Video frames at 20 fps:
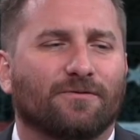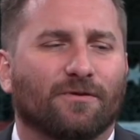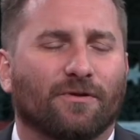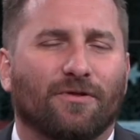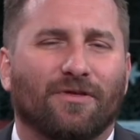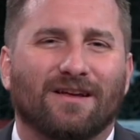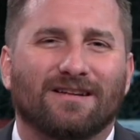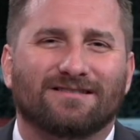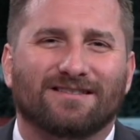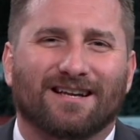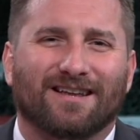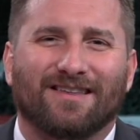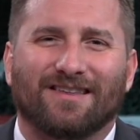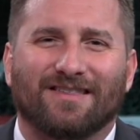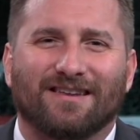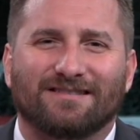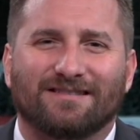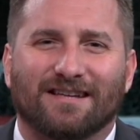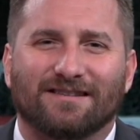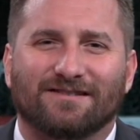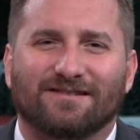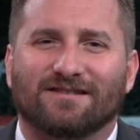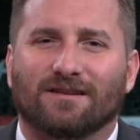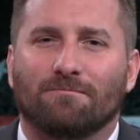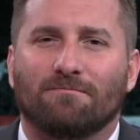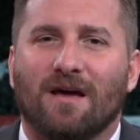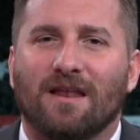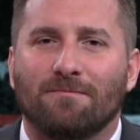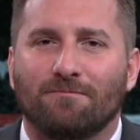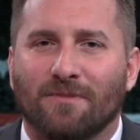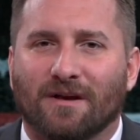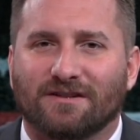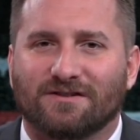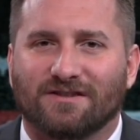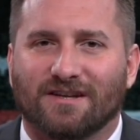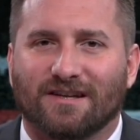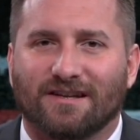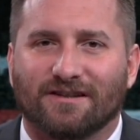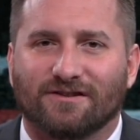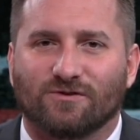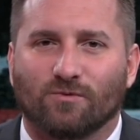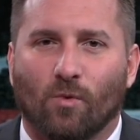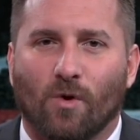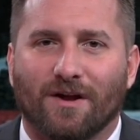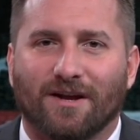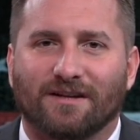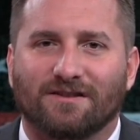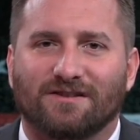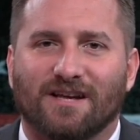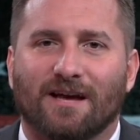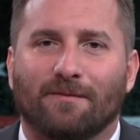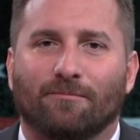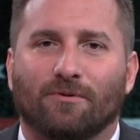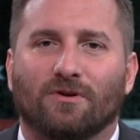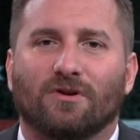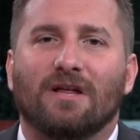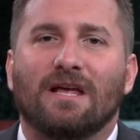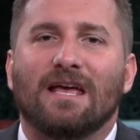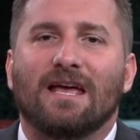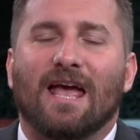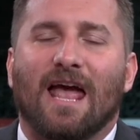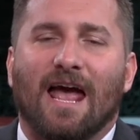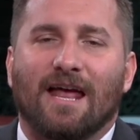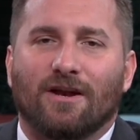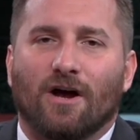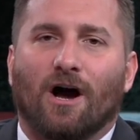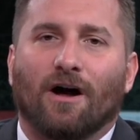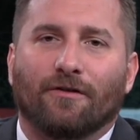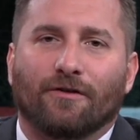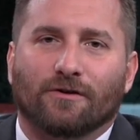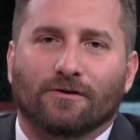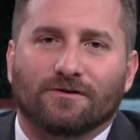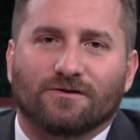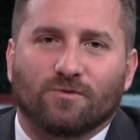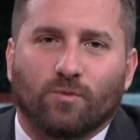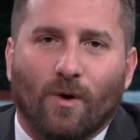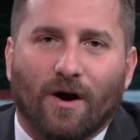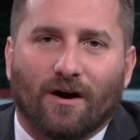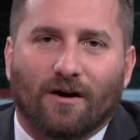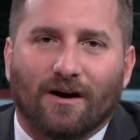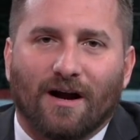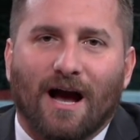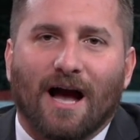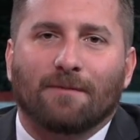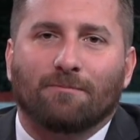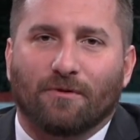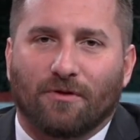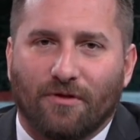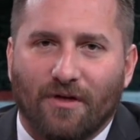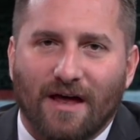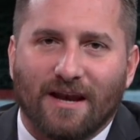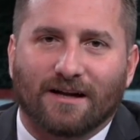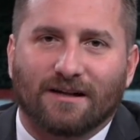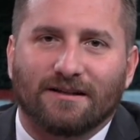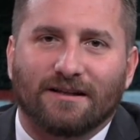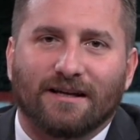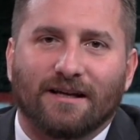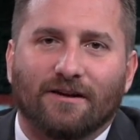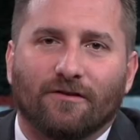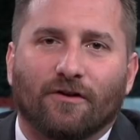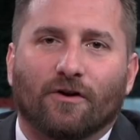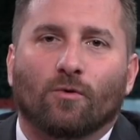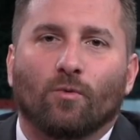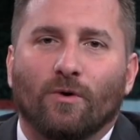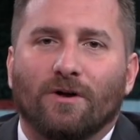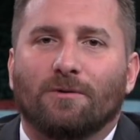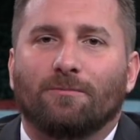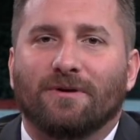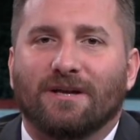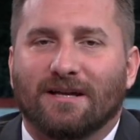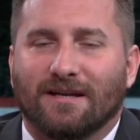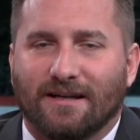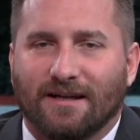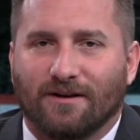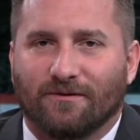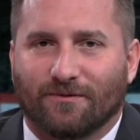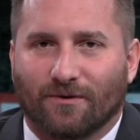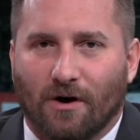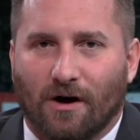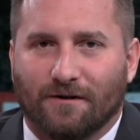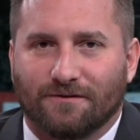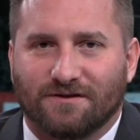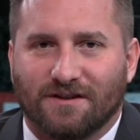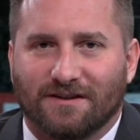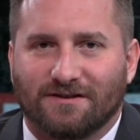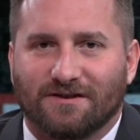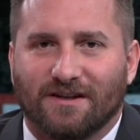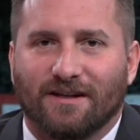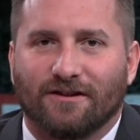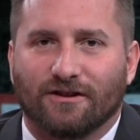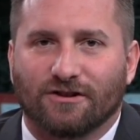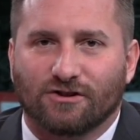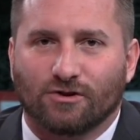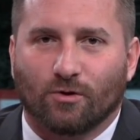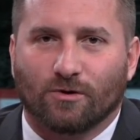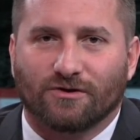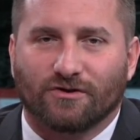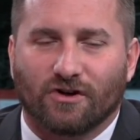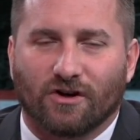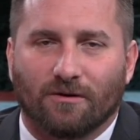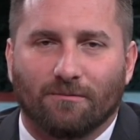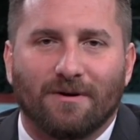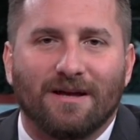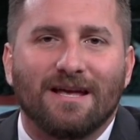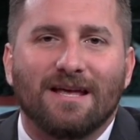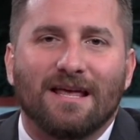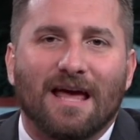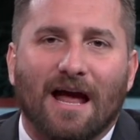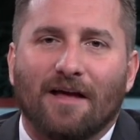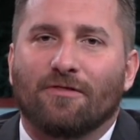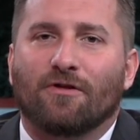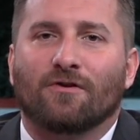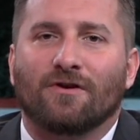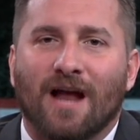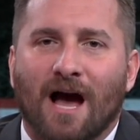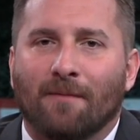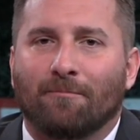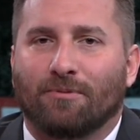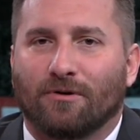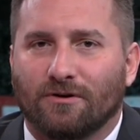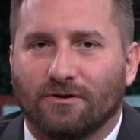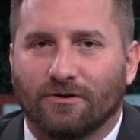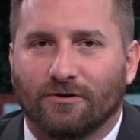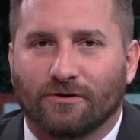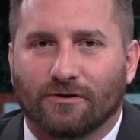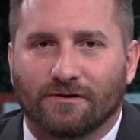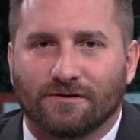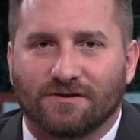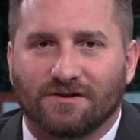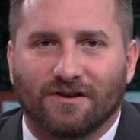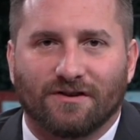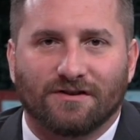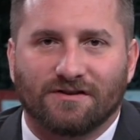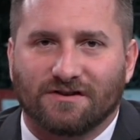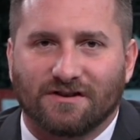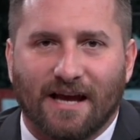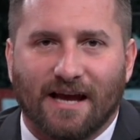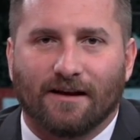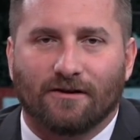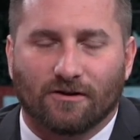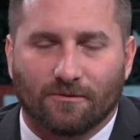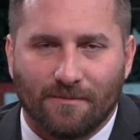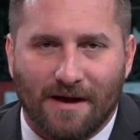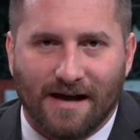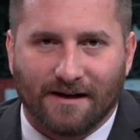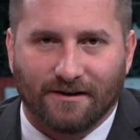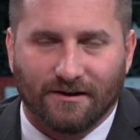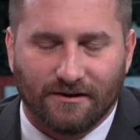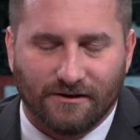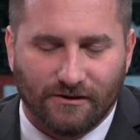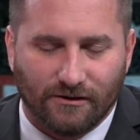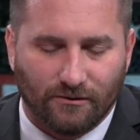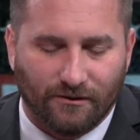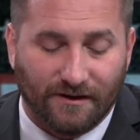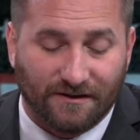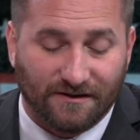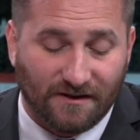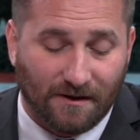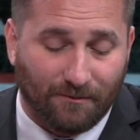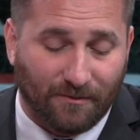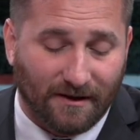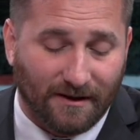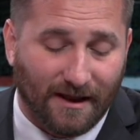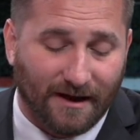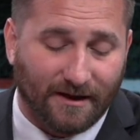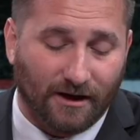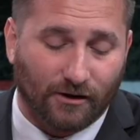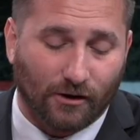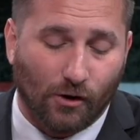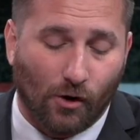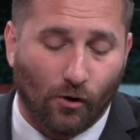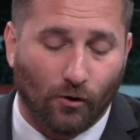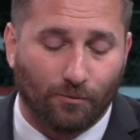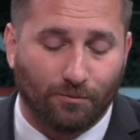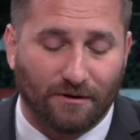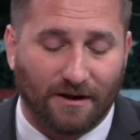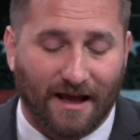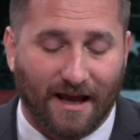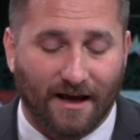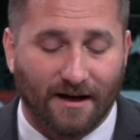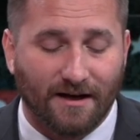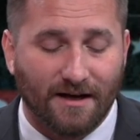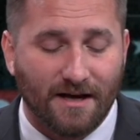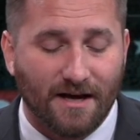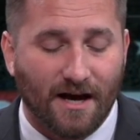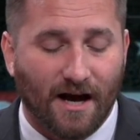for things like, I think they said cement mixing is one example, and others where hypothetically there will be a need for offsets in the short term, and they're not polluters to the scale or magnitude that something like a coal plant